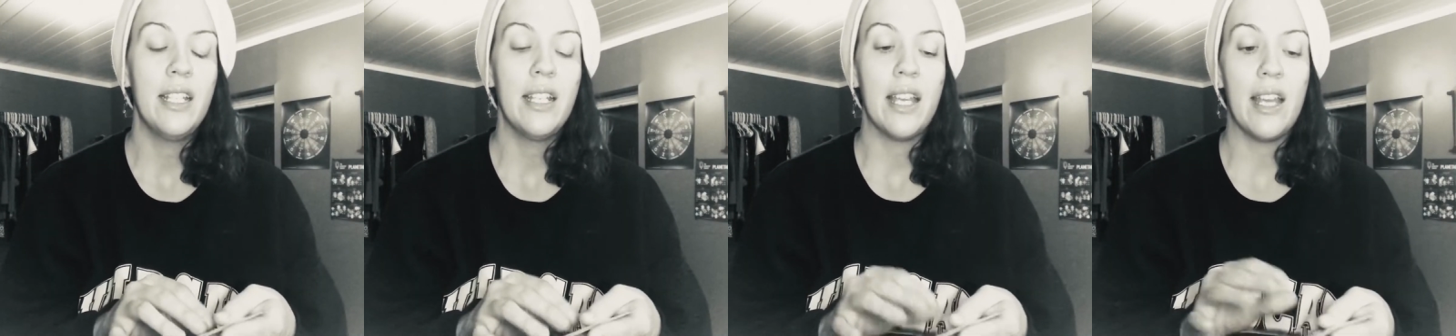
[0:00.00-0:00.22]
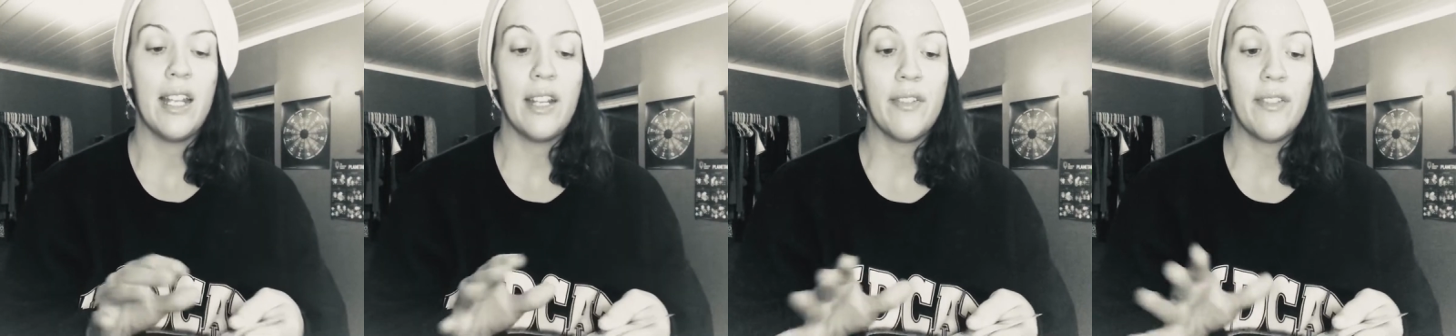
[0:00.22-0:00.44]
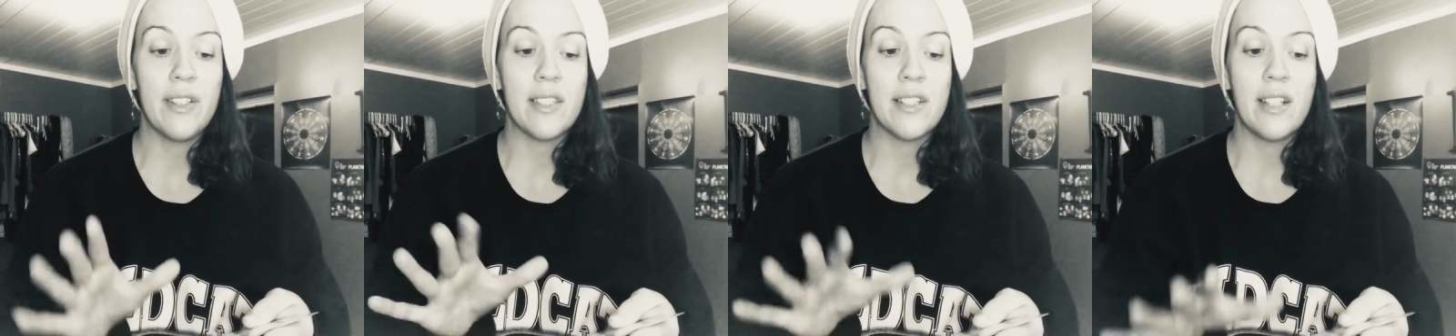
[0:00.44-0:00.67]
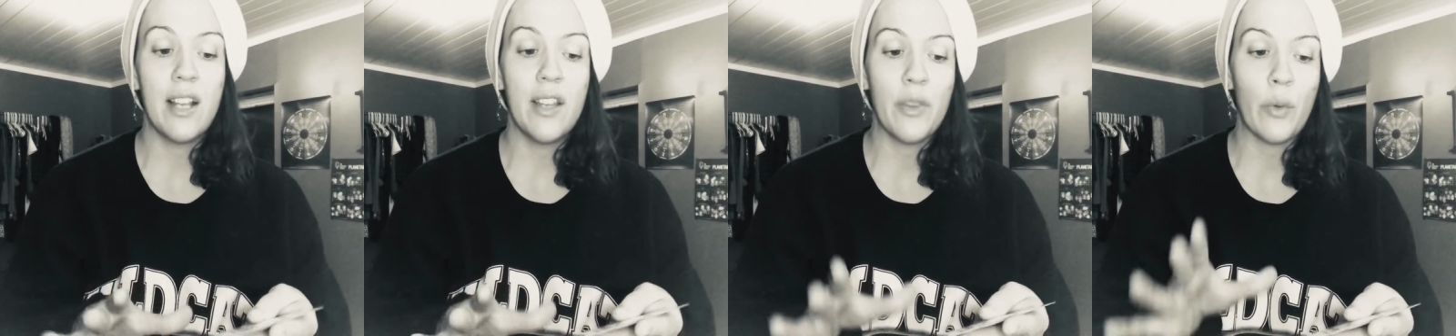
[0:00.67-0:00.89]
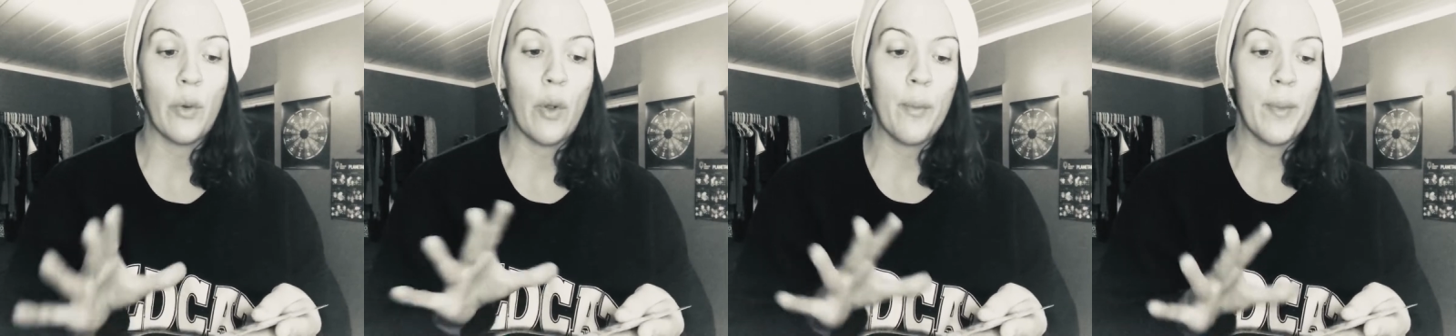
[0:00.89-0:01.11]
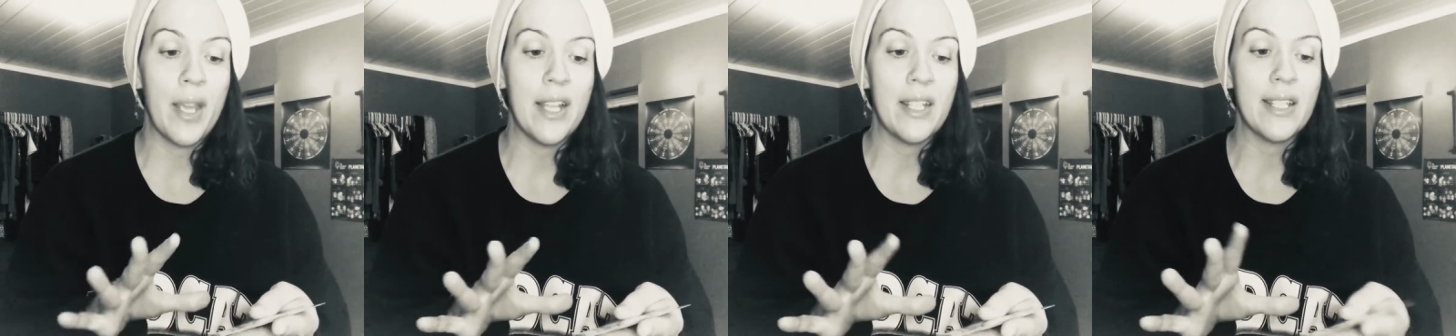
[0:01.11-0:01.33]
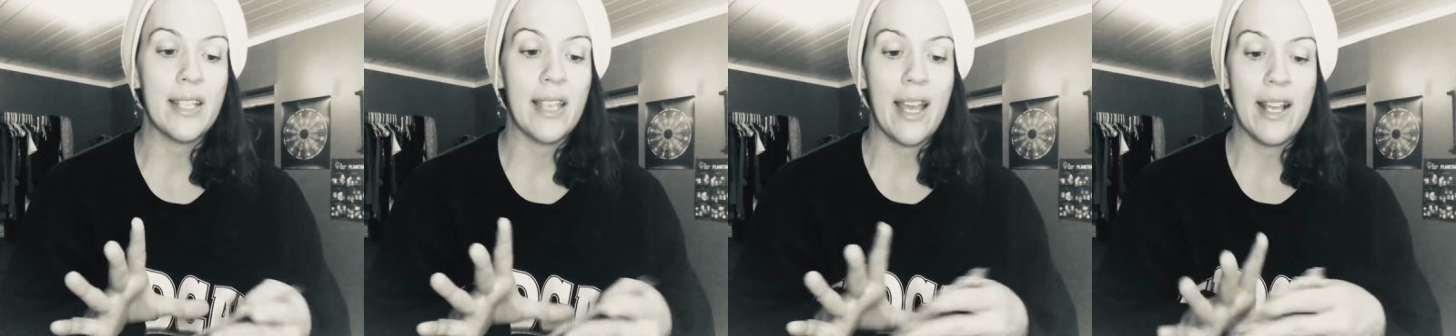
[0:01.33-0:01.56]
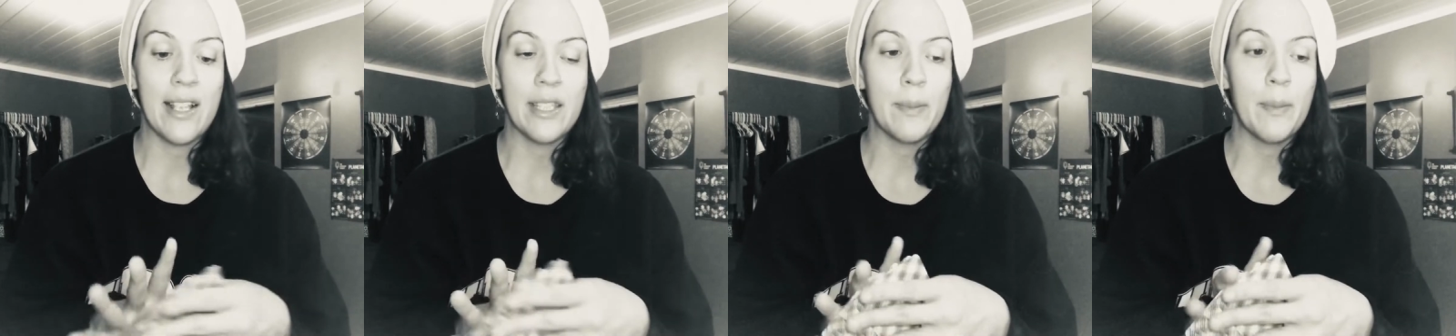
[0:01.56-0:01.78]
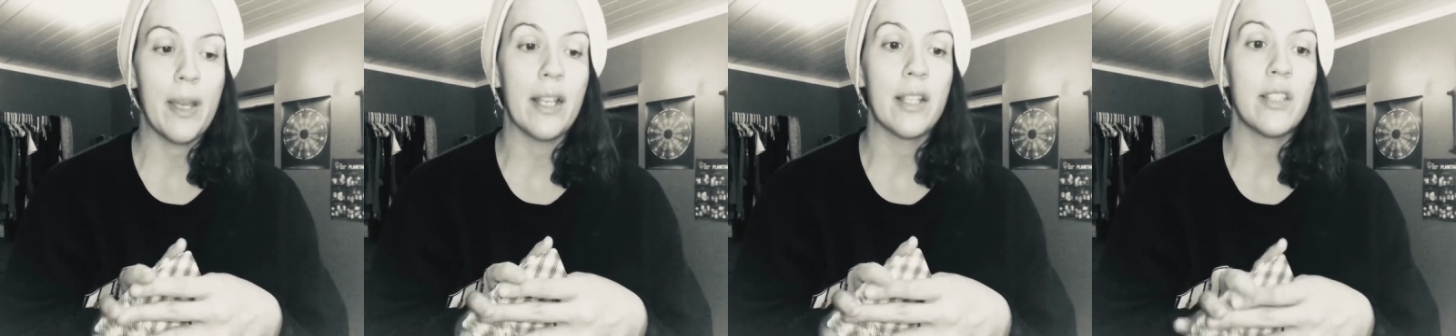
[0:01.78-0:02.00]
And if it's not in the romantic
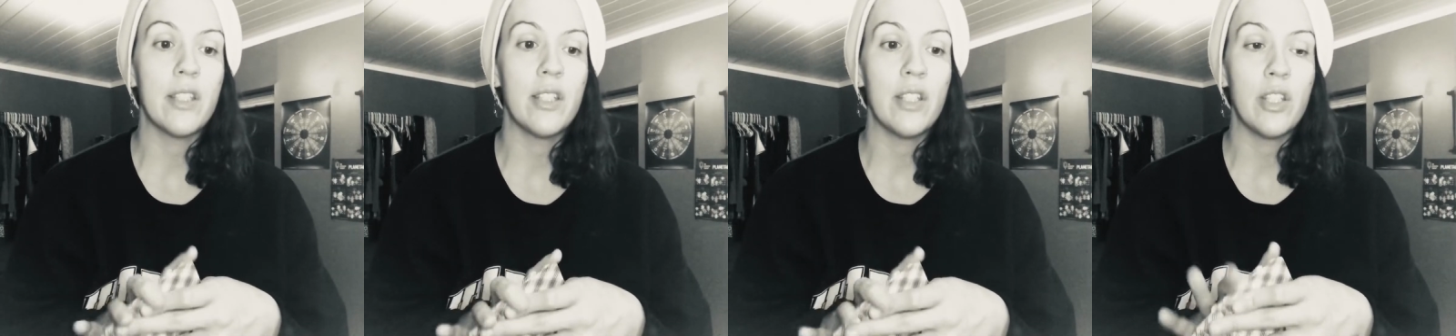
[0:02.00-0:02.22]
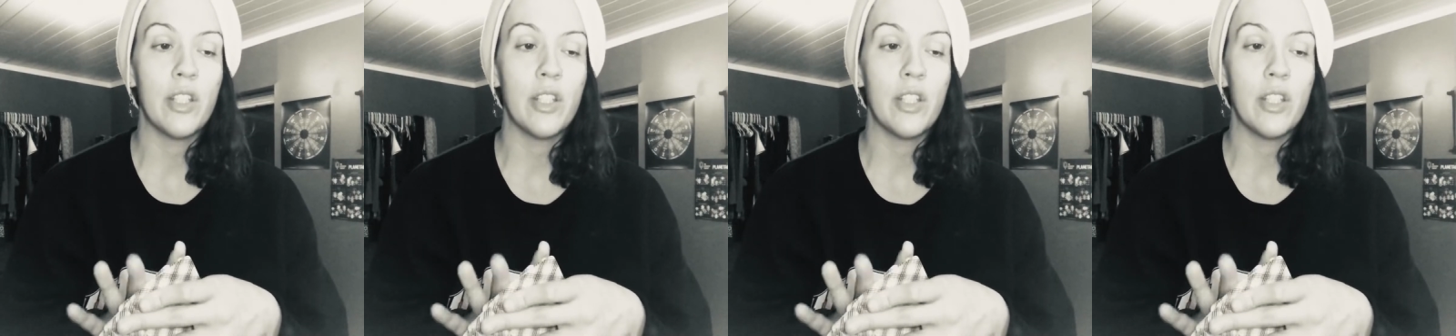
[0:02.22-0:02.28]
aspect,